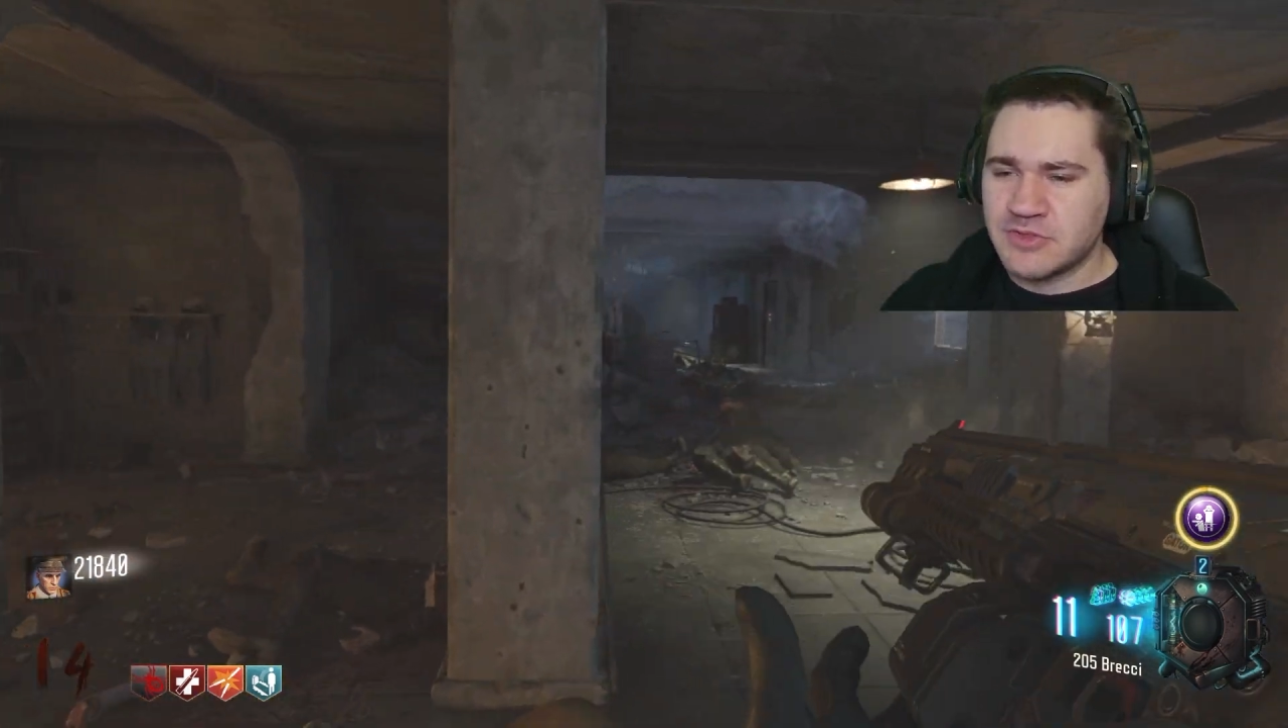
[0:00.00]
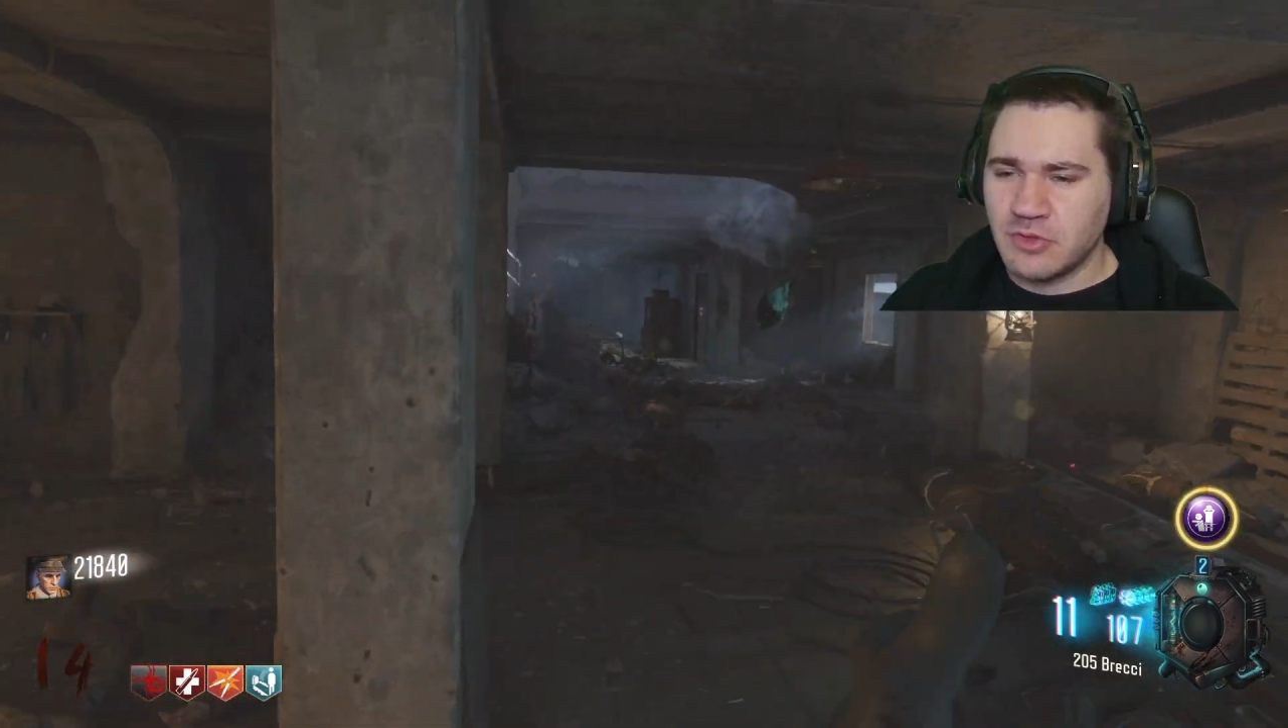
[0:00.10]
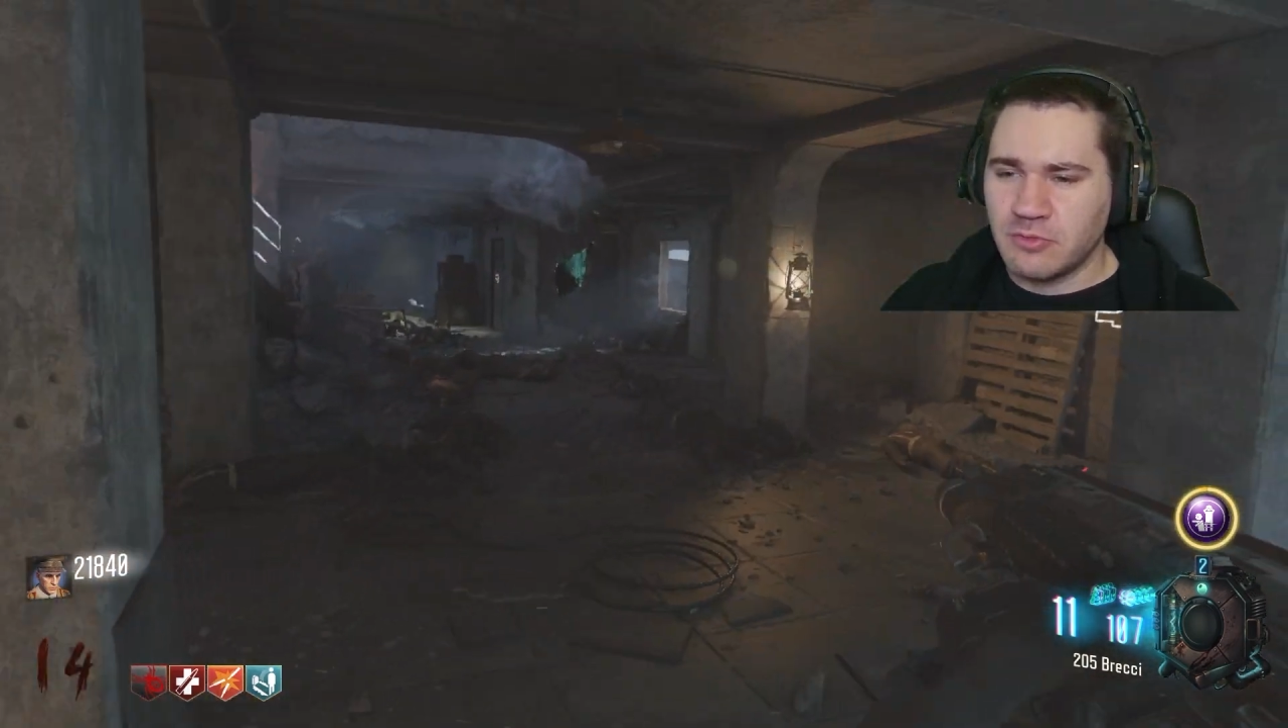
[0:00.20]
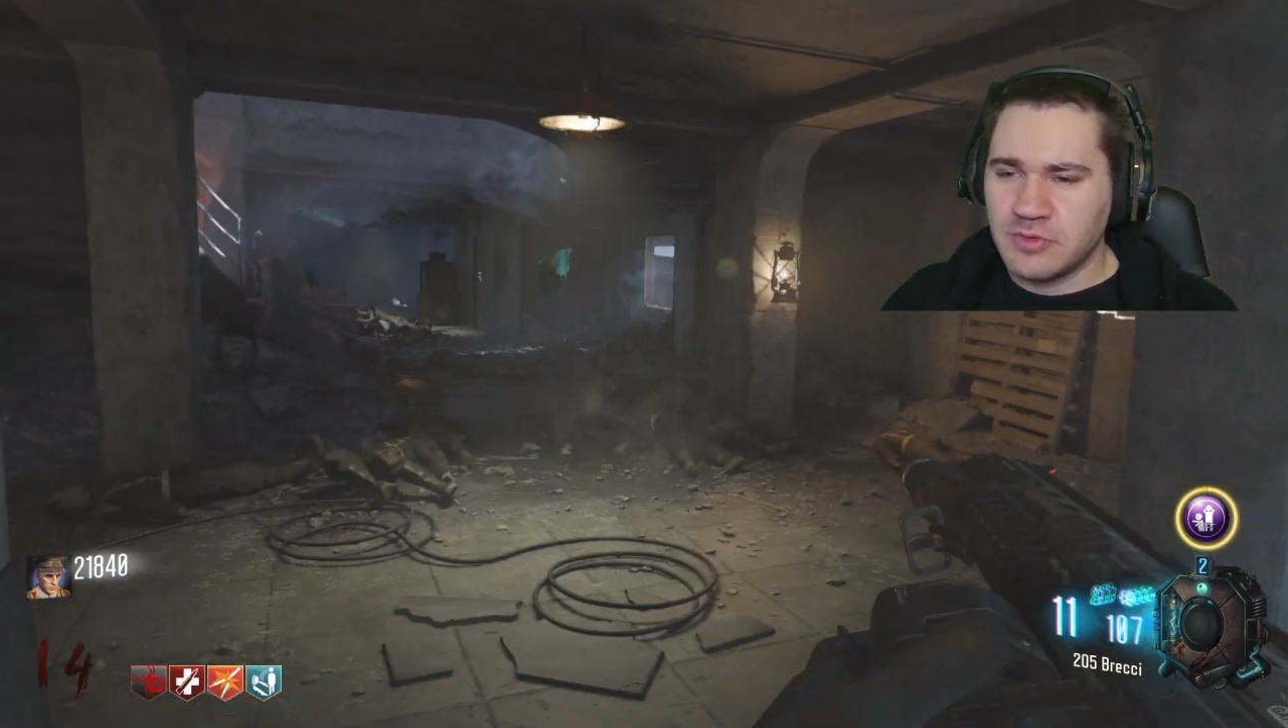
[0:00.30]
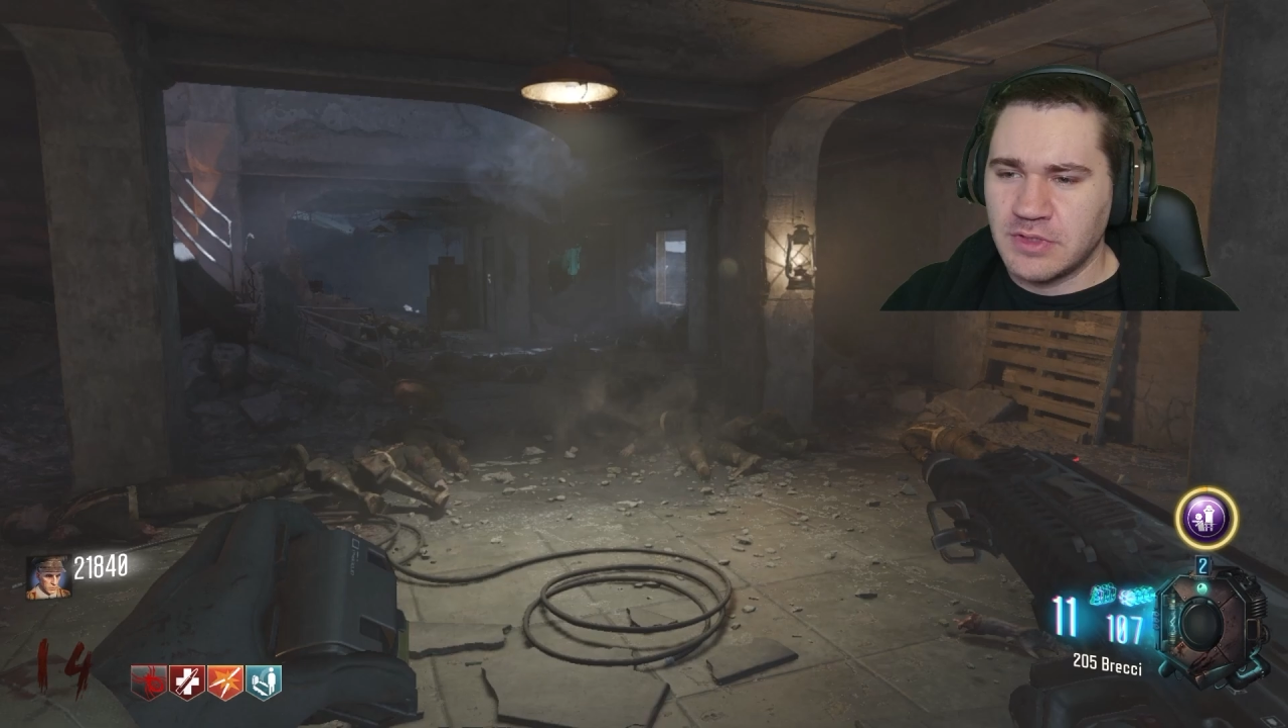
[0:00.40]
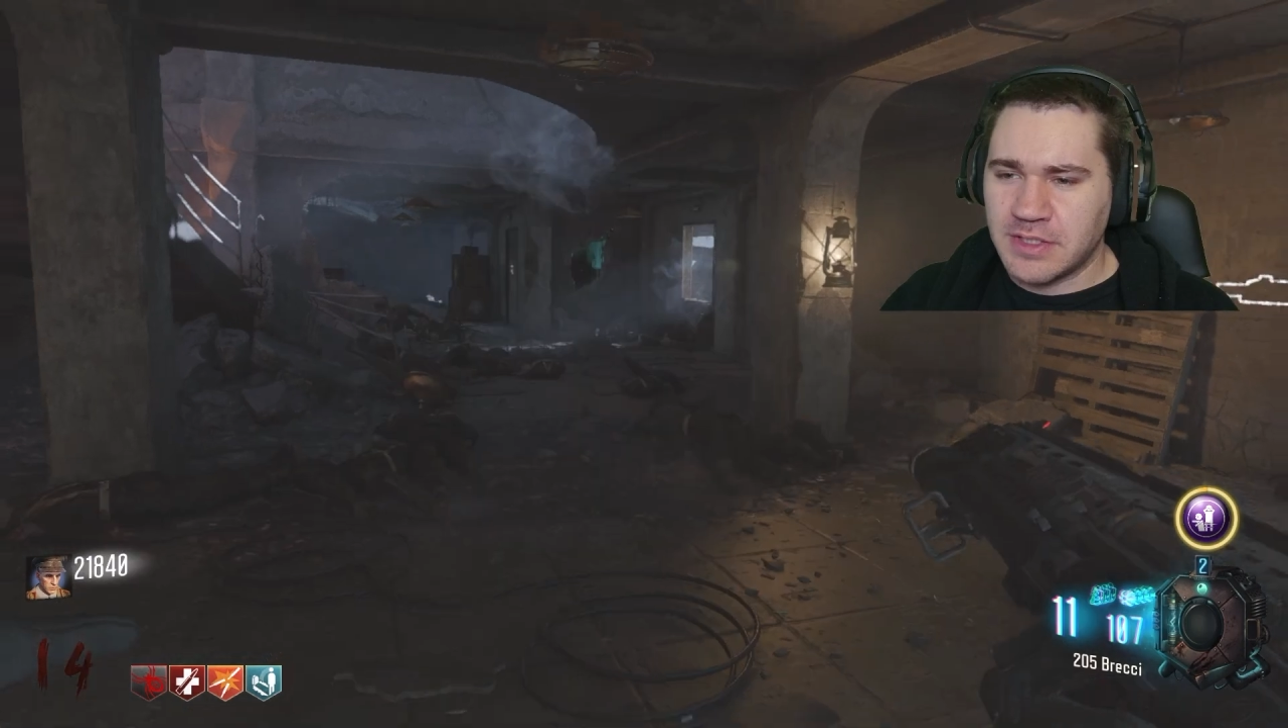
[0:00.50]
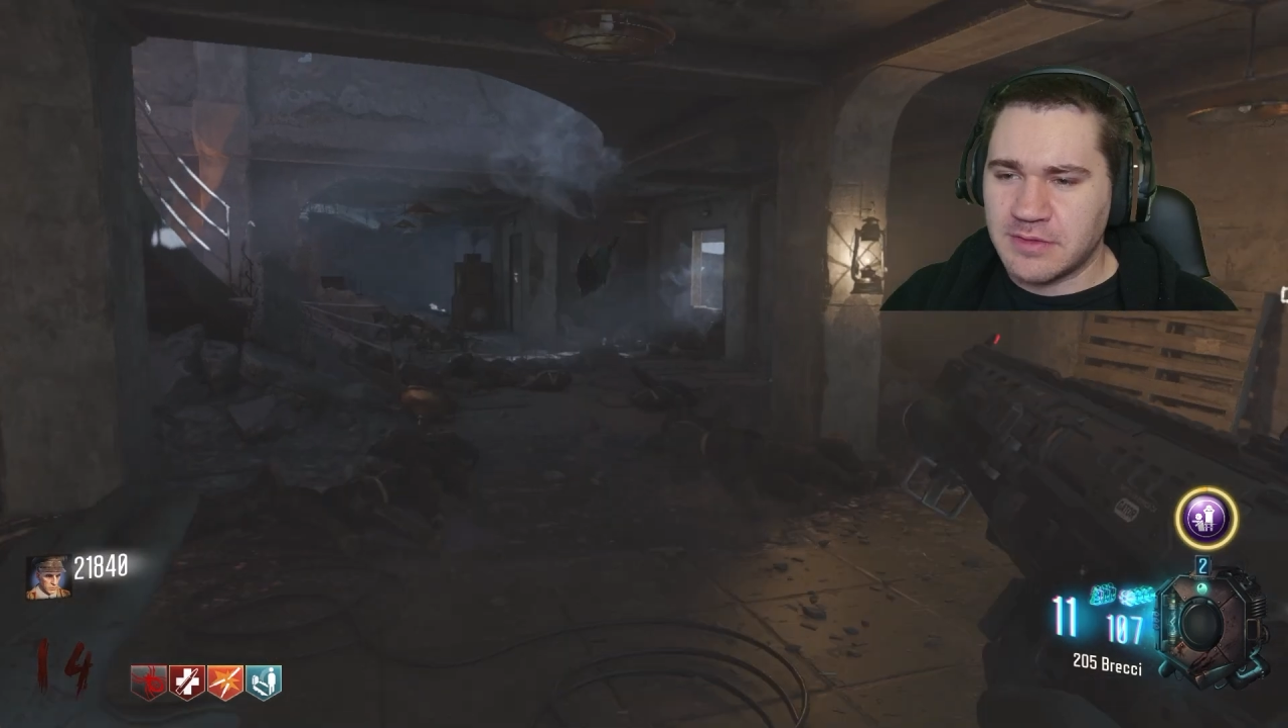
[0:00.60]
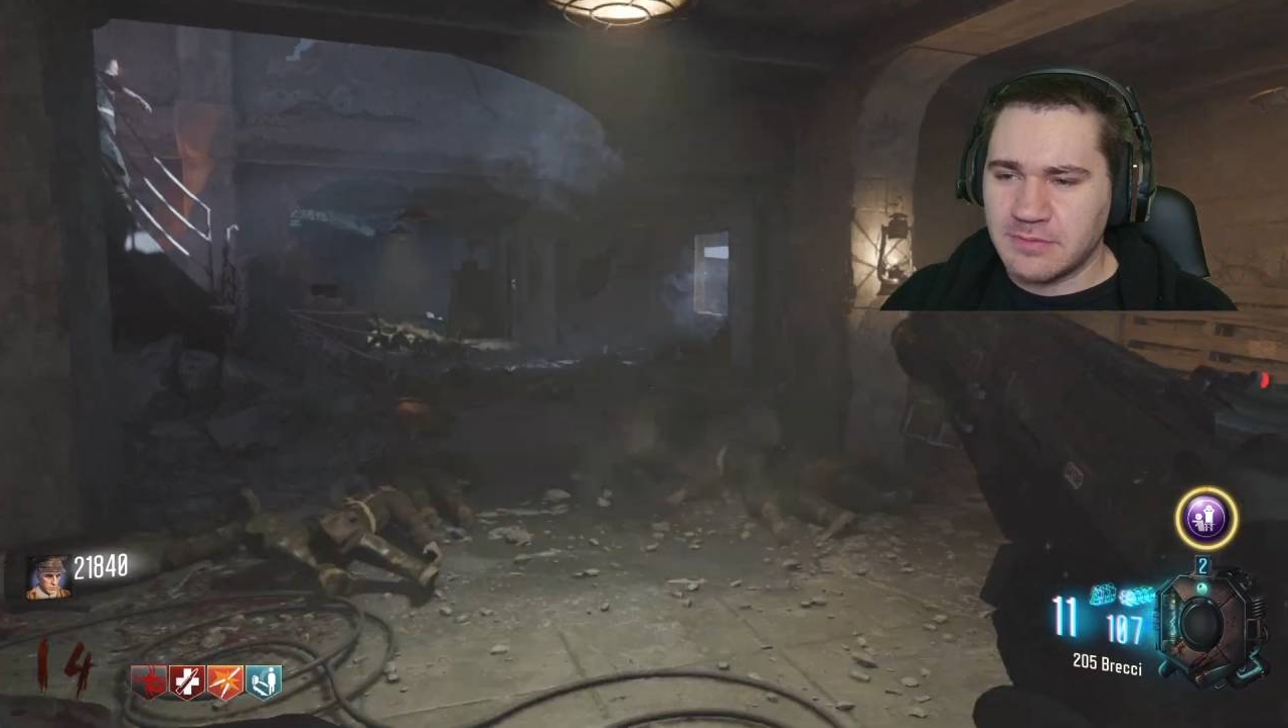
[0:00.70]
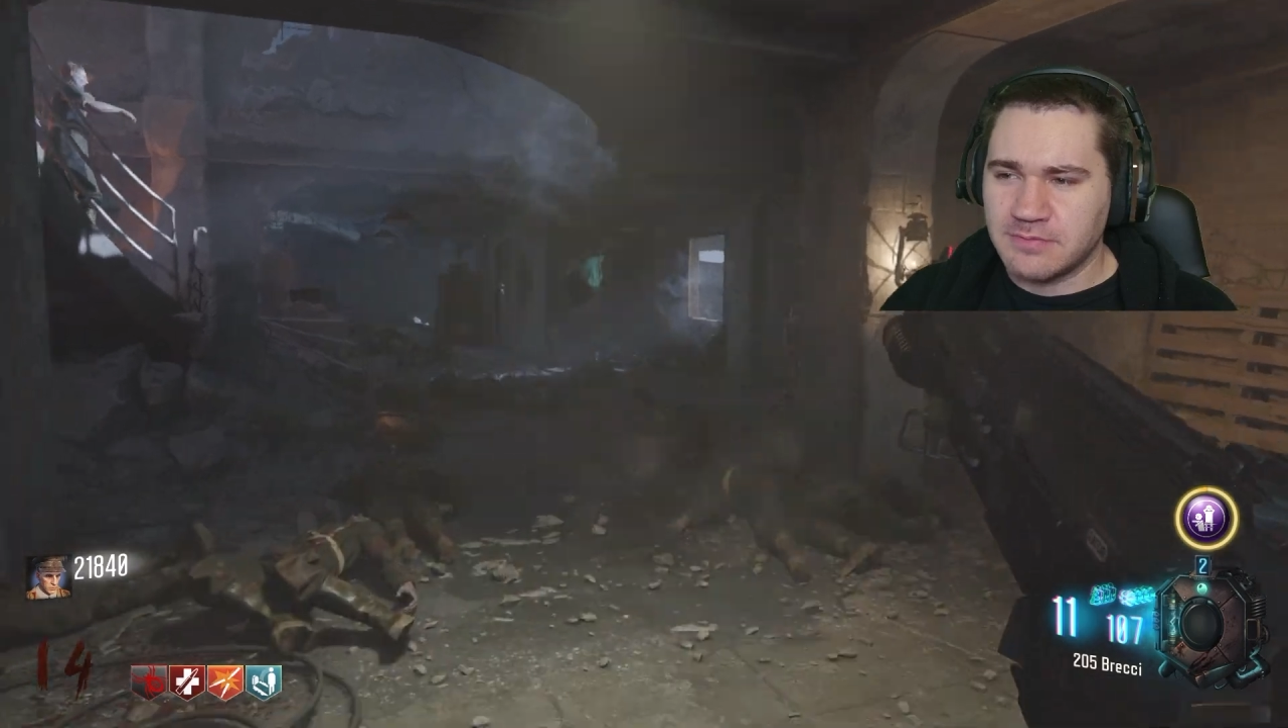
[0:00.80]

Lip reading: though when, like,